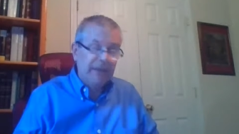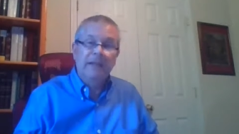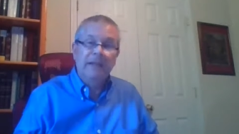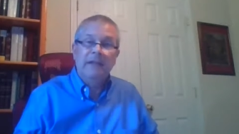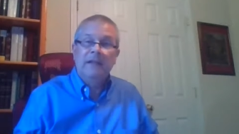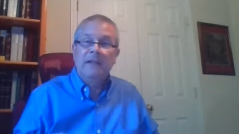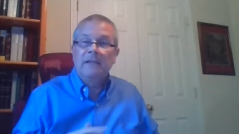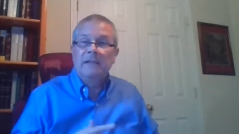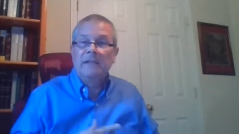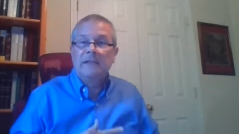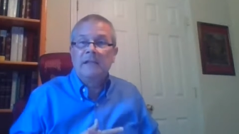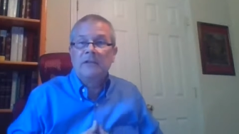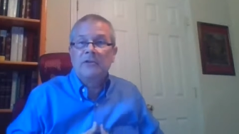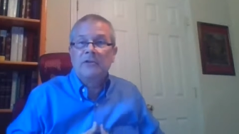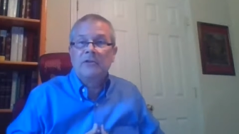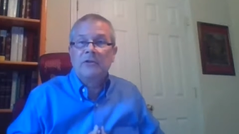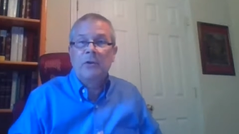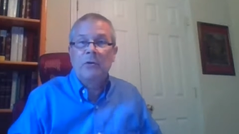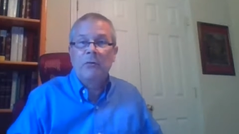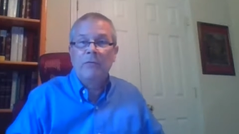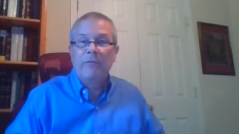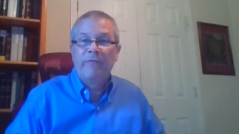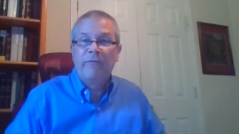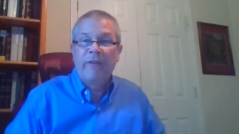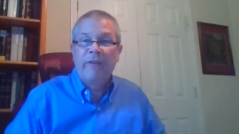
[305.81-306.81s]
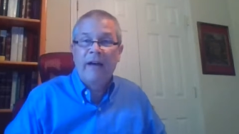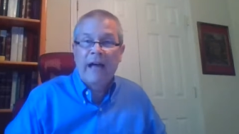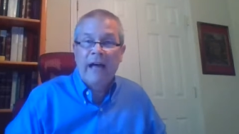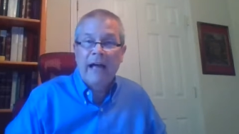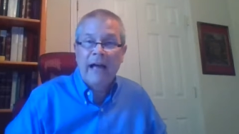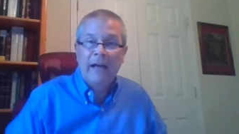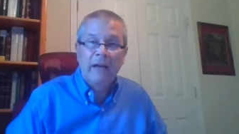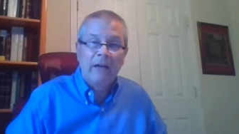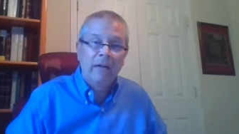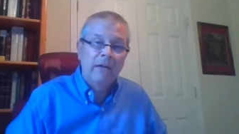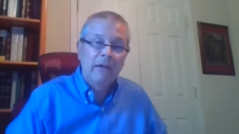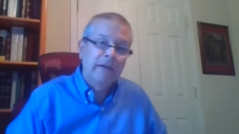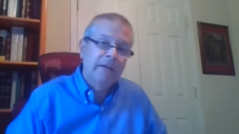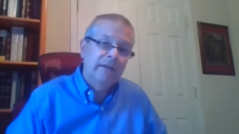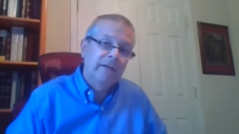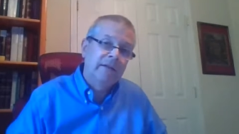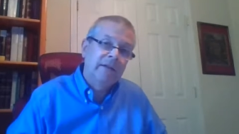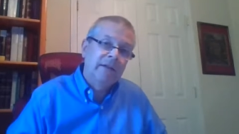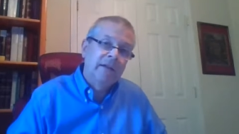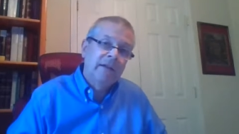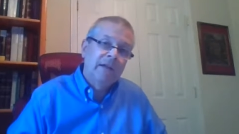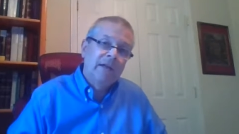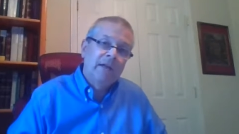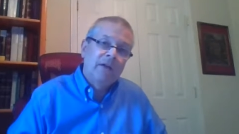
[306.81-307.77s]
is that so vile and